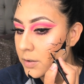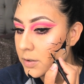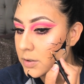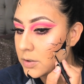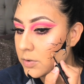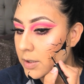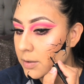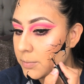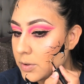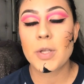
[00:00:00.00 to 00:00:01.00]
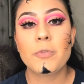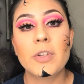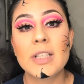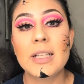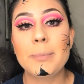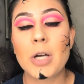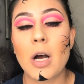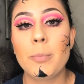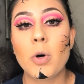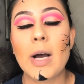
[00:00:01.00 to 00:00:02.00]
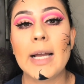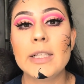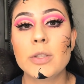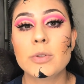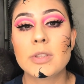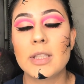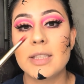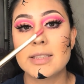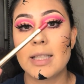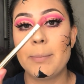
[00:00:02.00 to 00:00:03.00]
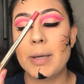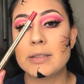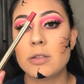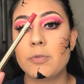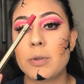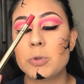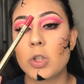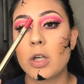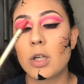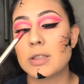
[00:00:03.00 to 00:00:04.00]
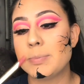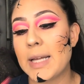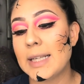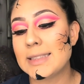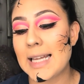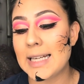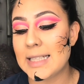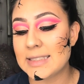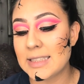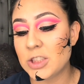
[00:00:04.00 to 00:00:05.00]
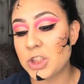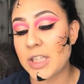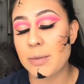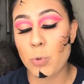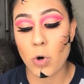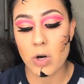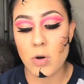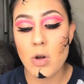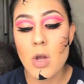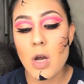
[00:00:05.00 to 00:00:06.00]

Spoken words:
Then just random ones. For the lip combo, I used this lip pencil from Gerard Cosmetics, and it is in the shade Immortal,